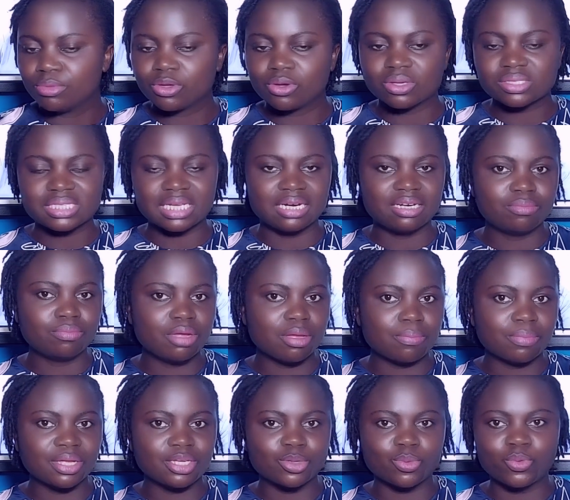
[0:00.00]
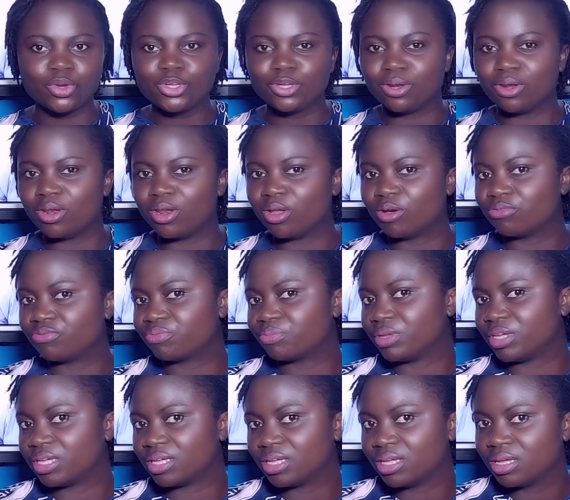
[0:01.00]
because I remember the way you love
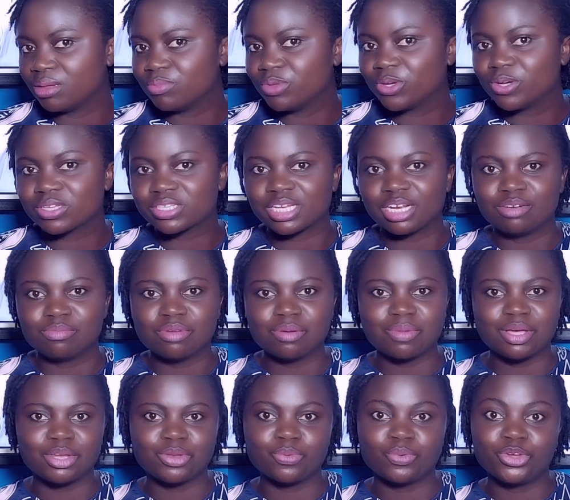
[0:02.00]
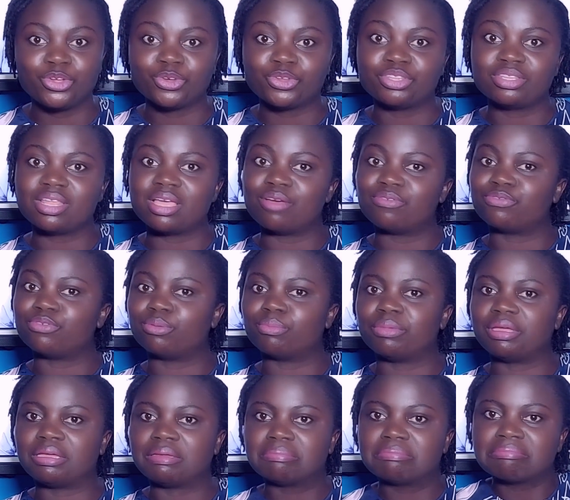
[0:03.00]
me, because I remember the way you're there for
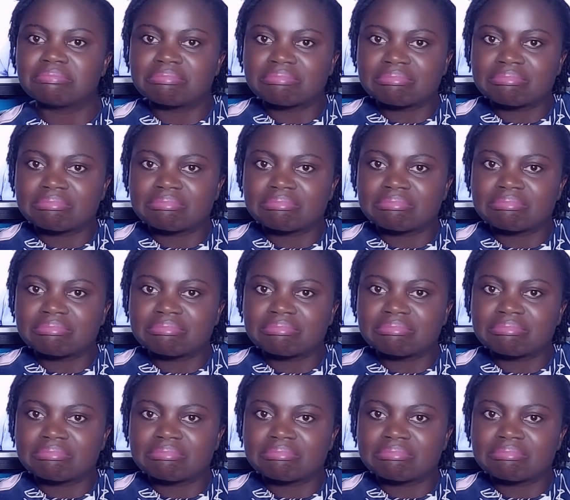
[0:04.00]
me.